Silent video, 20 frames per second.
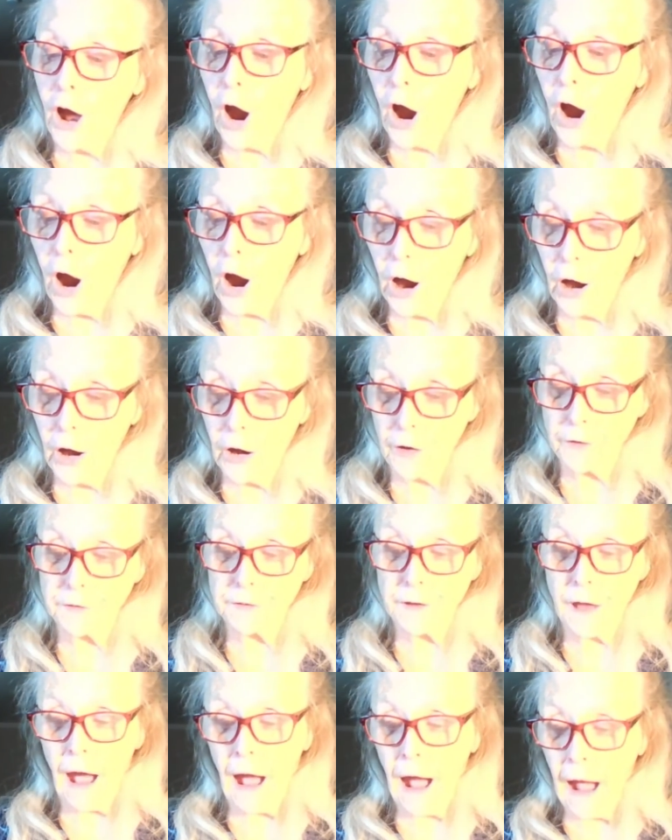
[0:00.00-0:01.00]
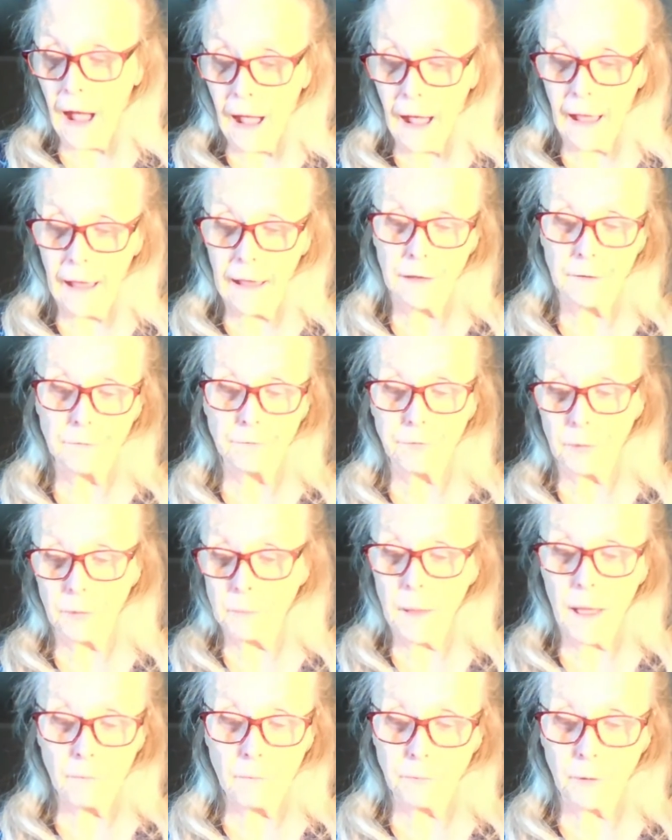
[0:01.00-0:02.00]
hard to hide
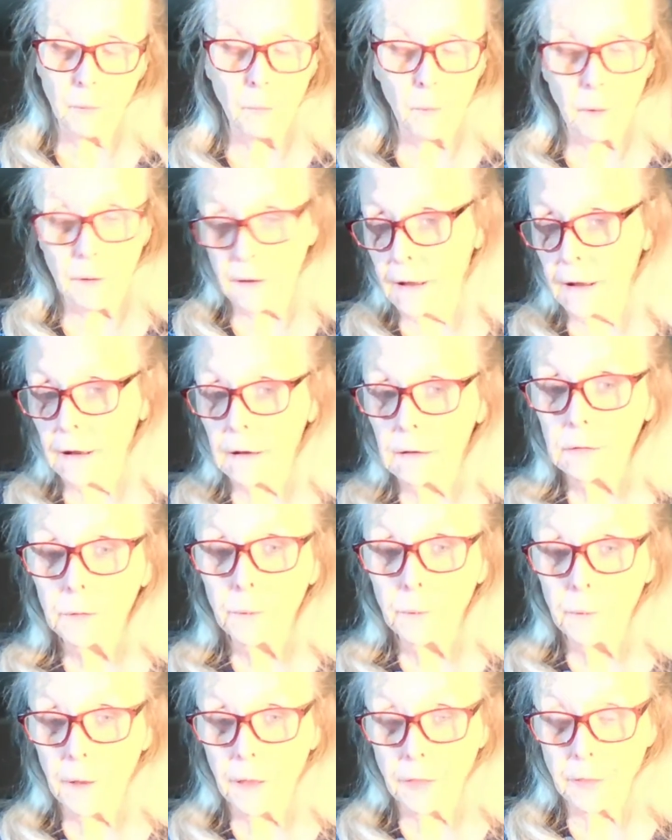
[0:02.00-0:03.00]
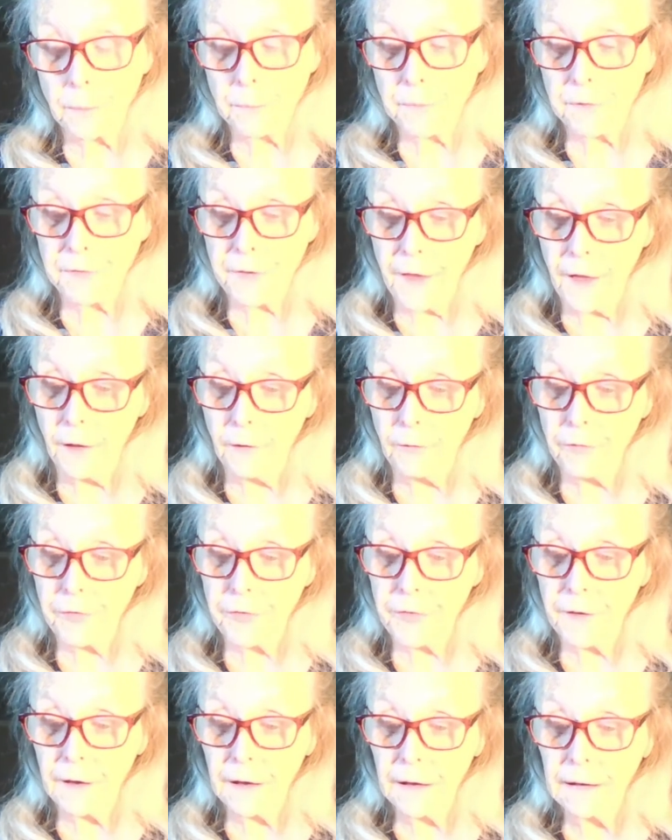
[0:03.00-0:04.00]
from everyone, including
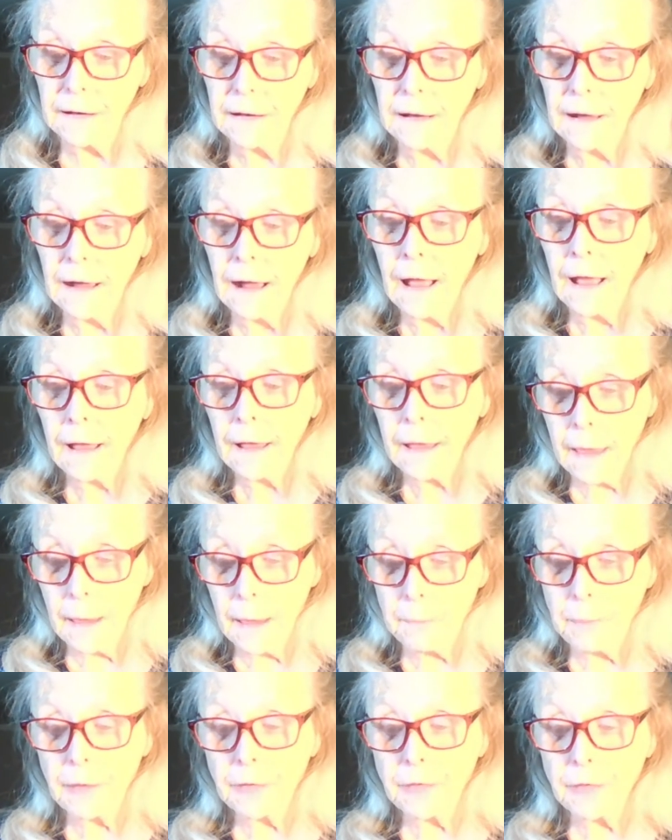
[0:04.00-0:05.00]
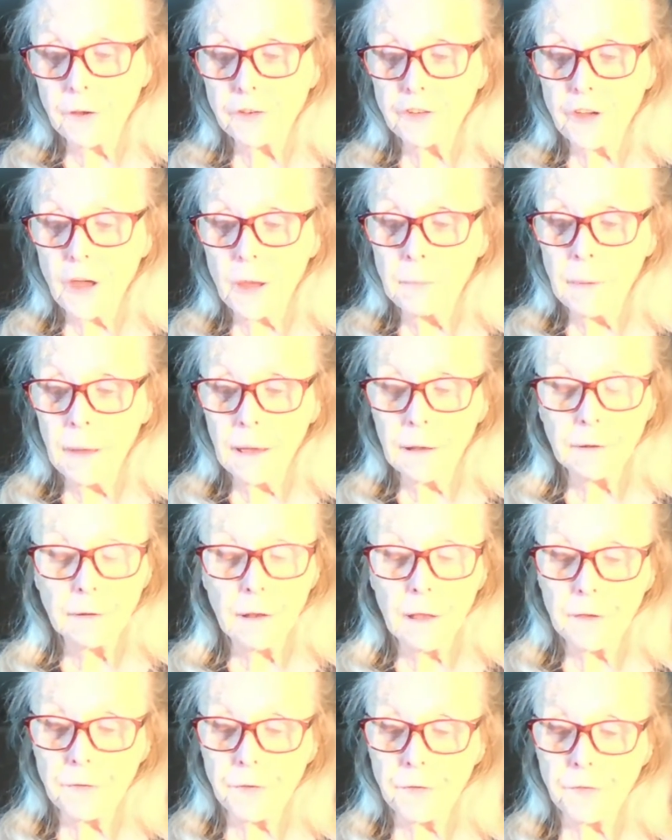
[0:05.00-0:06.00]
themselves. Keeping this shame
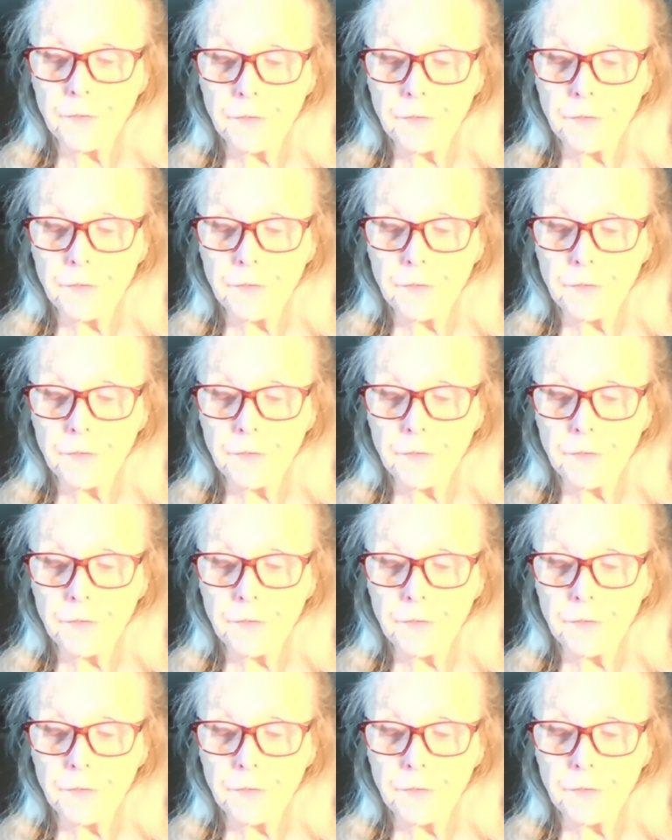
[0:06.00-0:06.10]
hidden is